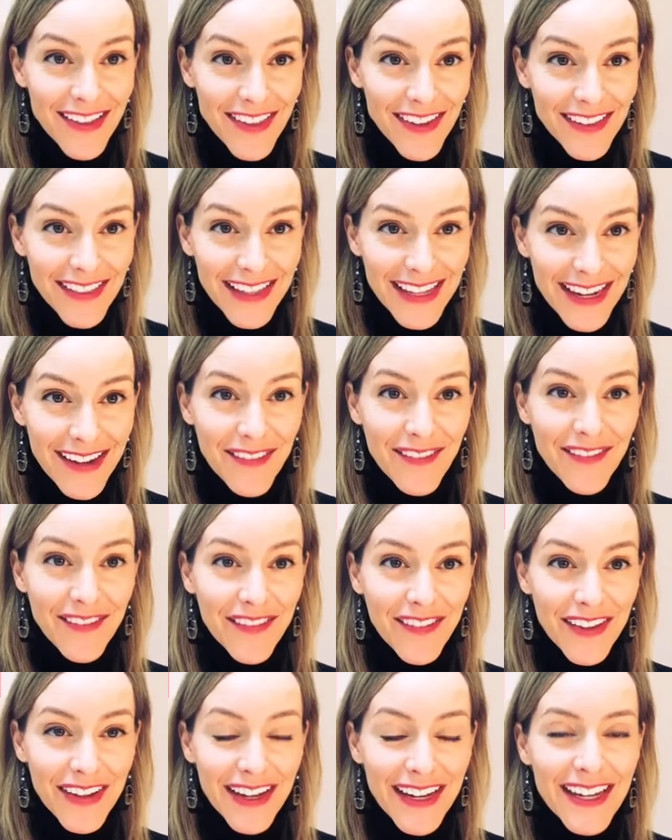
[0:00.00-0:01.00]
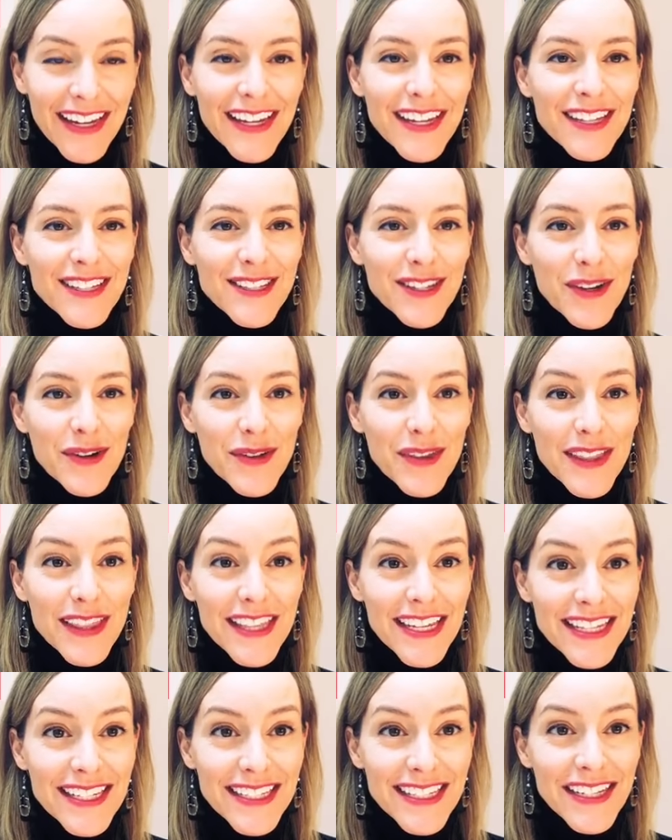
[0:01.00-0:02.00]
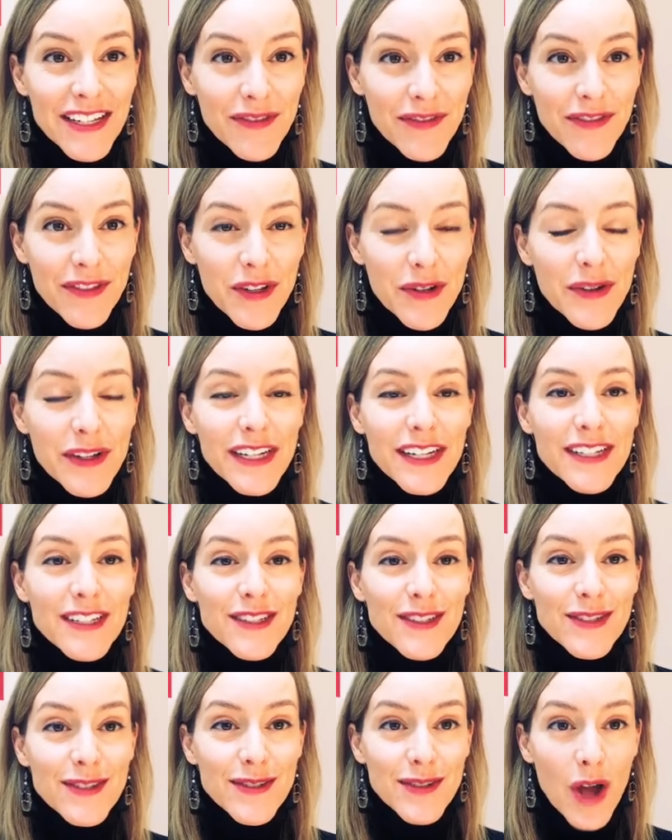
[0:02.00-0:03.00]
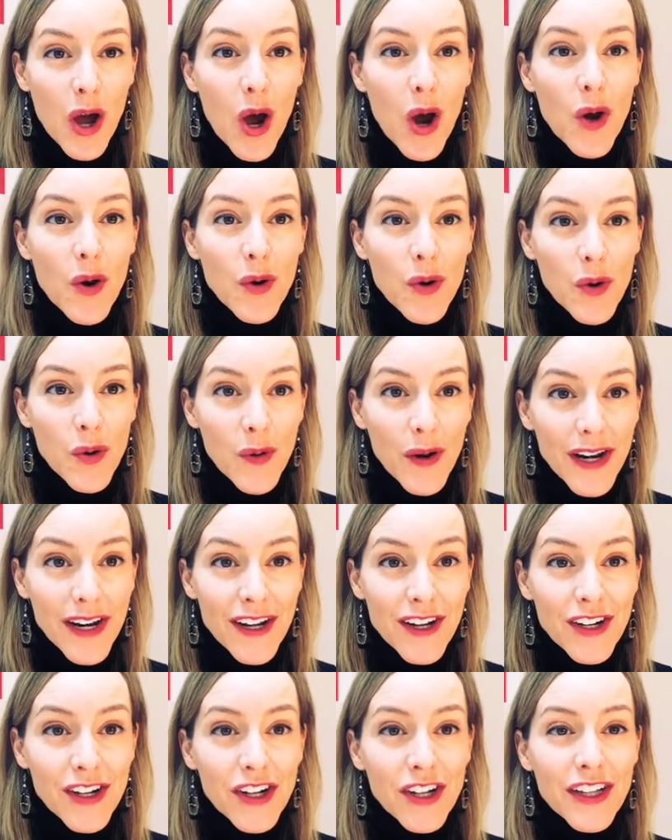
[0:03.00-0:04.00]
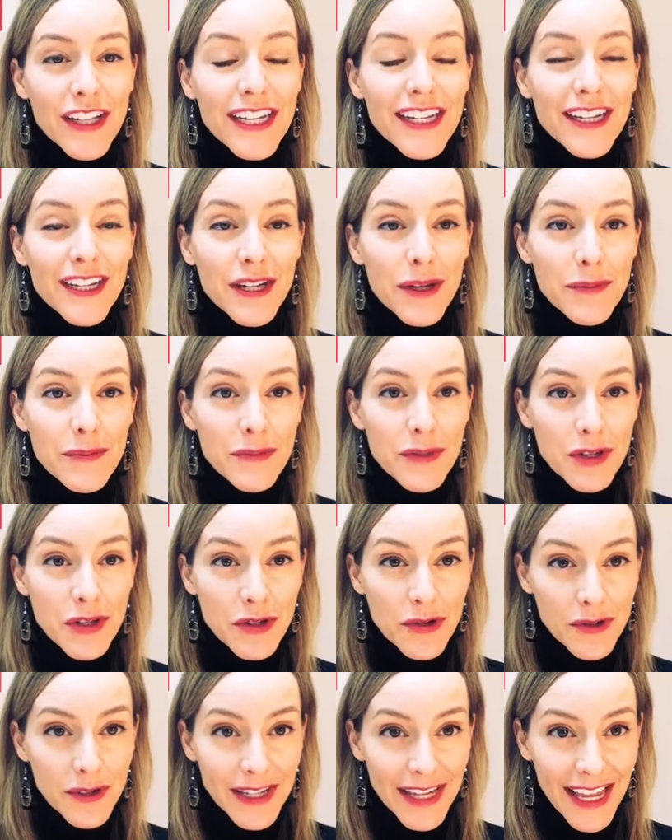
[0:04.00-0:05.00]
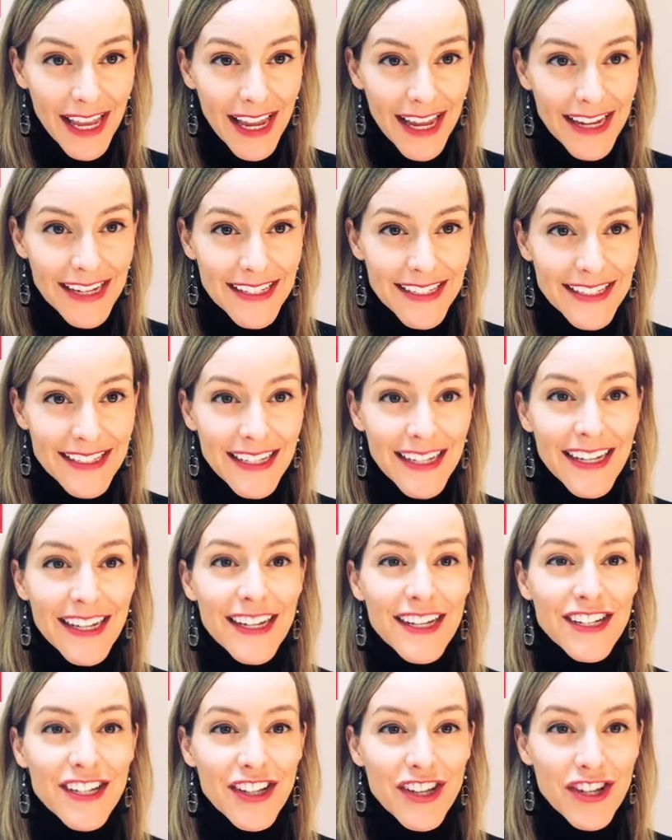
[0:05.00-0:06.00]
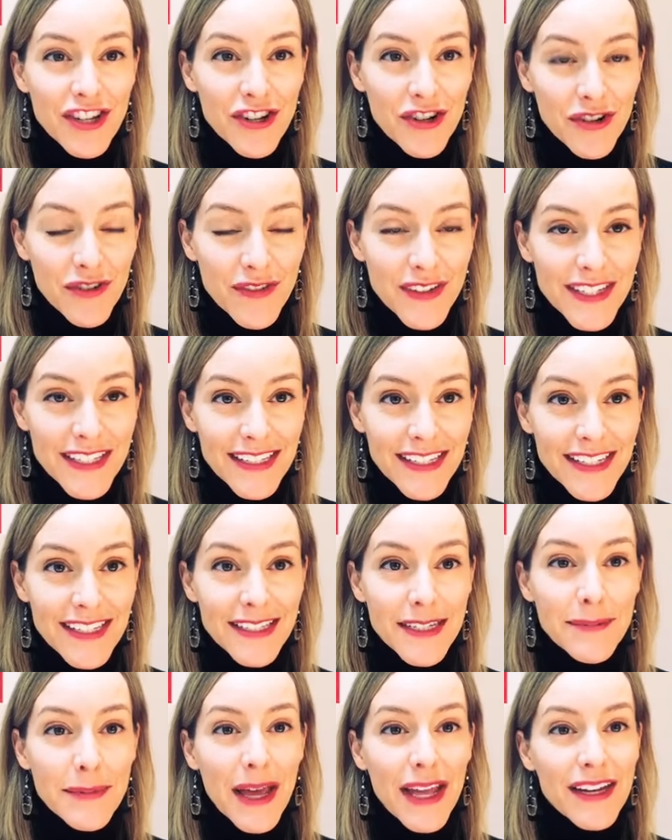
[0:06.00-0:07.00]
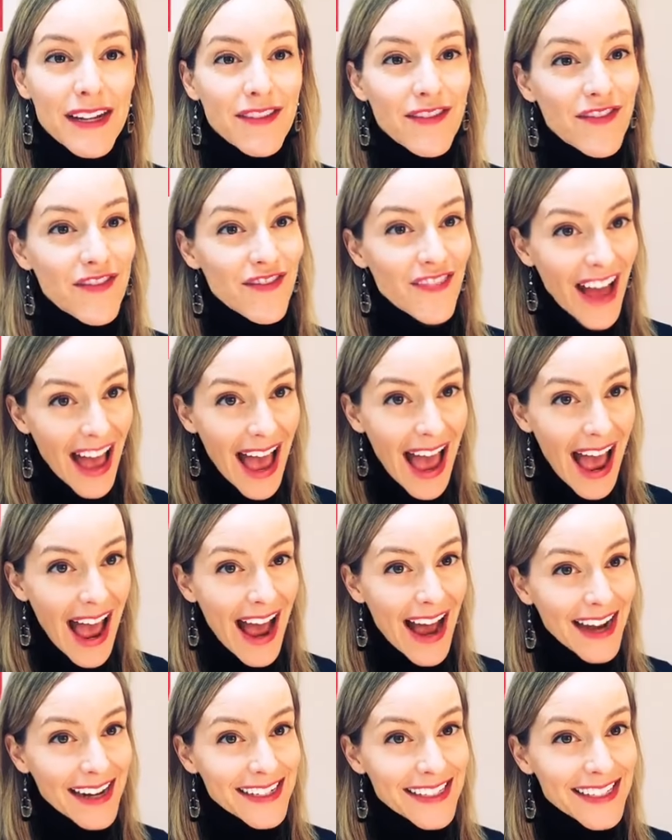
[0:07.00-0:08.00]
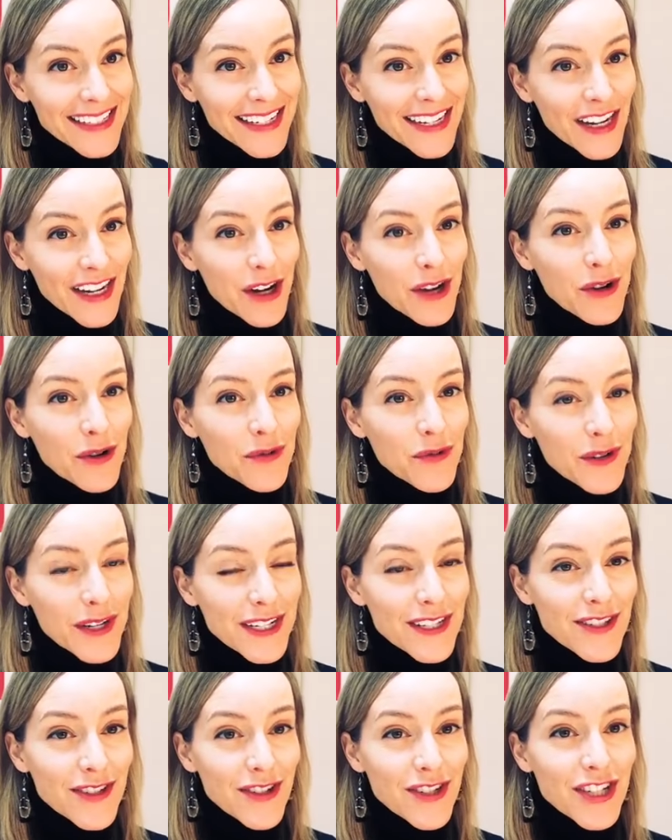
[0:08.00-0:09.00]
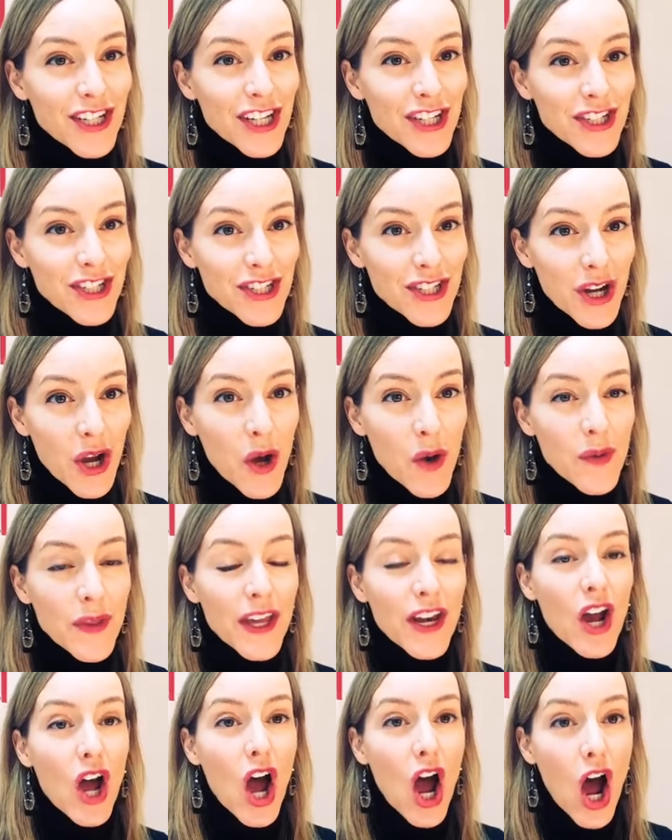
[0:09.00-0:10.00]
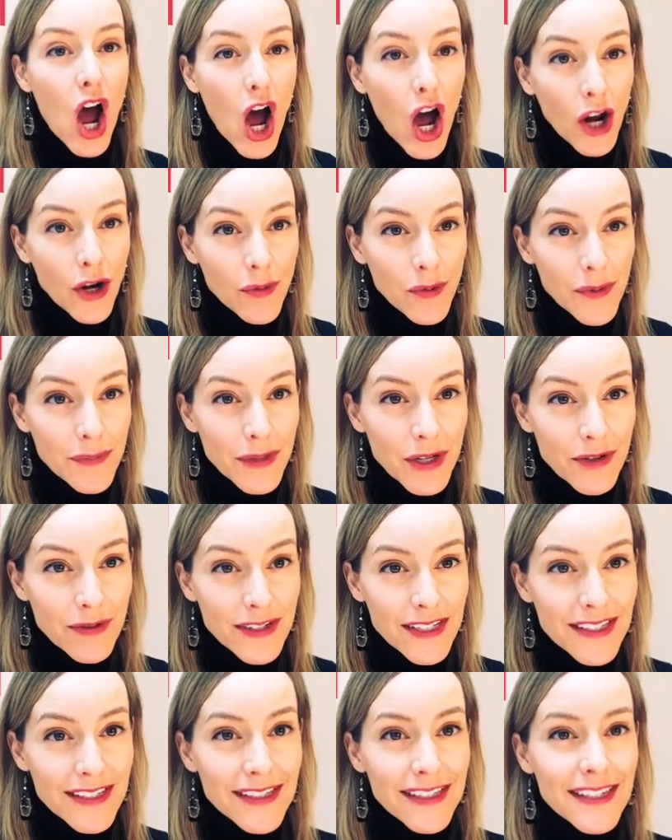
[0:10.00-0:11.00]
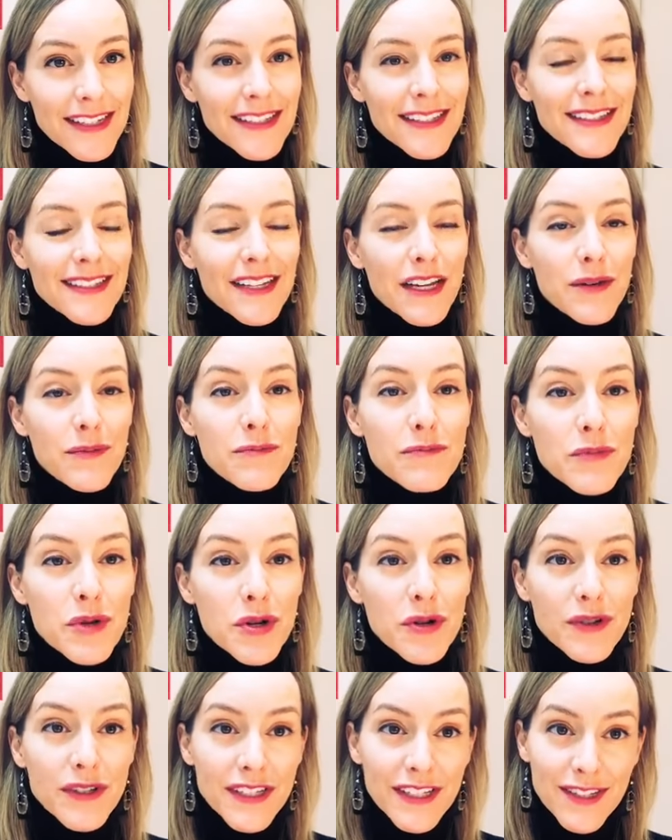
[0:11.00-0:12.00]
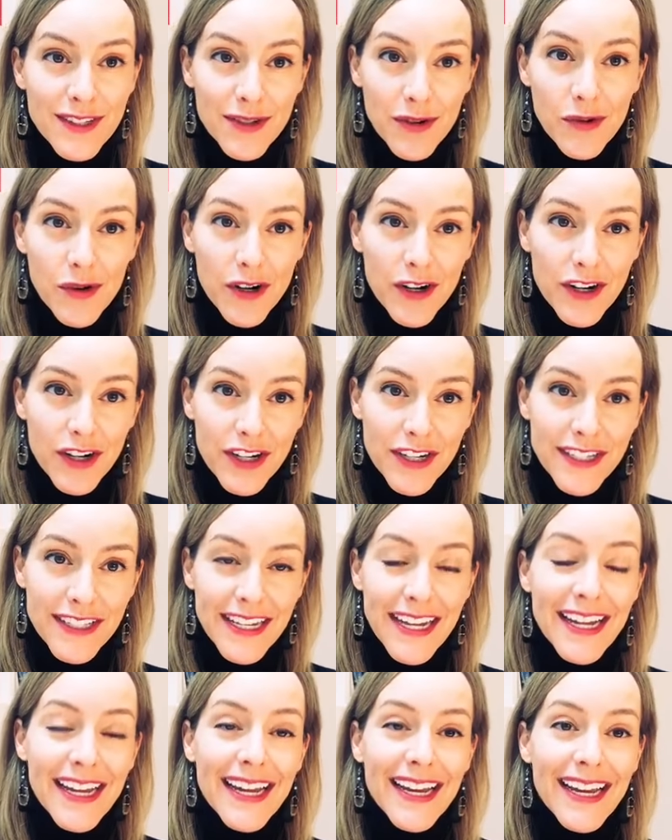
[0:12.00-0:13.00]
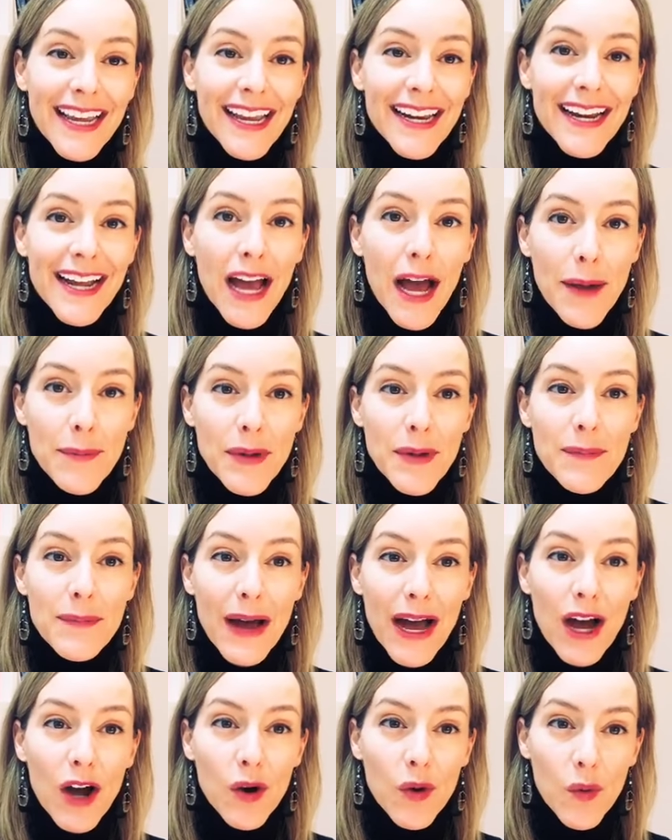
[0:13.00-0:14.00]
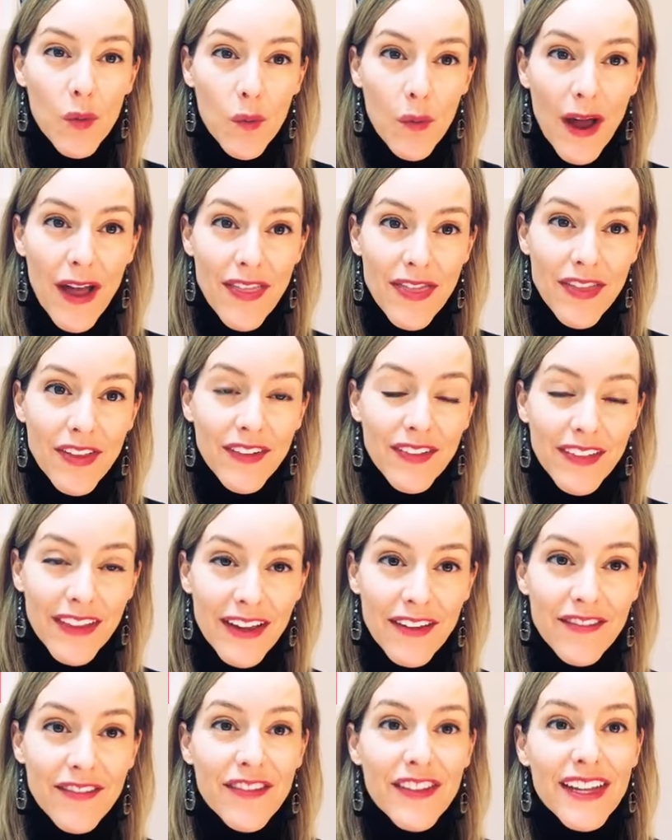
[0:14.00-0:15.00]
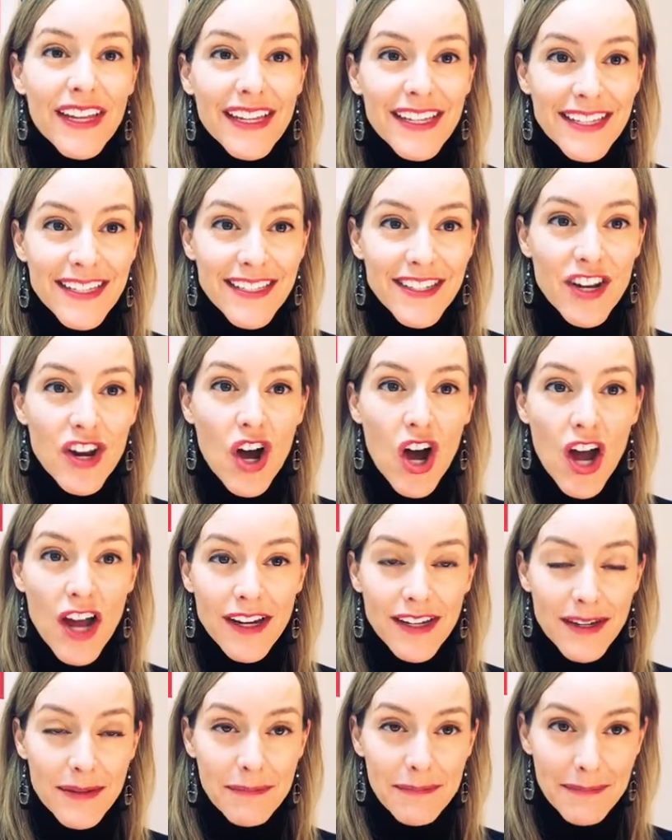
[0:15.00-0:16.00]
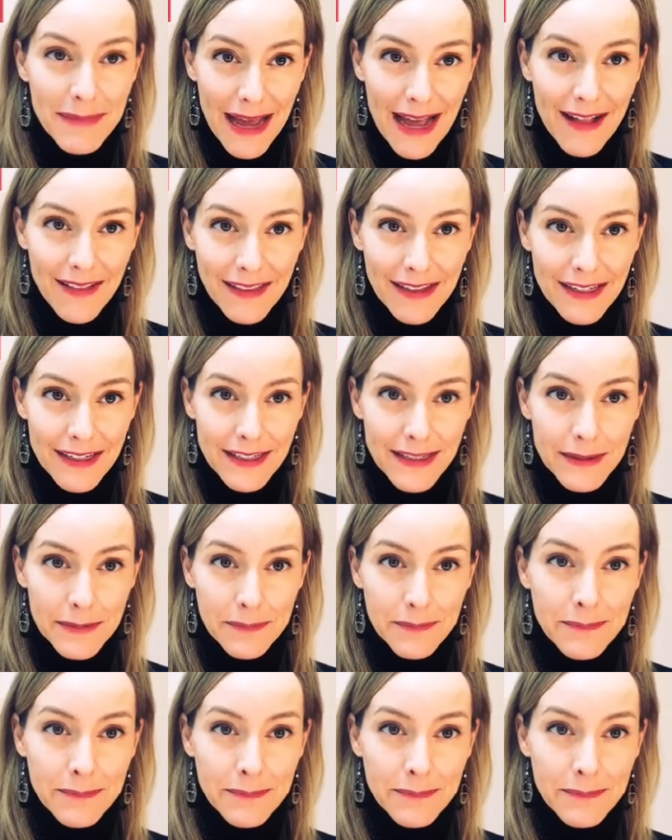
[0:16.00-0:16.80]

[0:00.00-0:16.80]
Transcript: the lymph. So this lymph fluid is so critical. It communicates to the nervous system. And in fact, research has shown that autoimmune diseases and mood disorders can come about when the lymph is not in balance.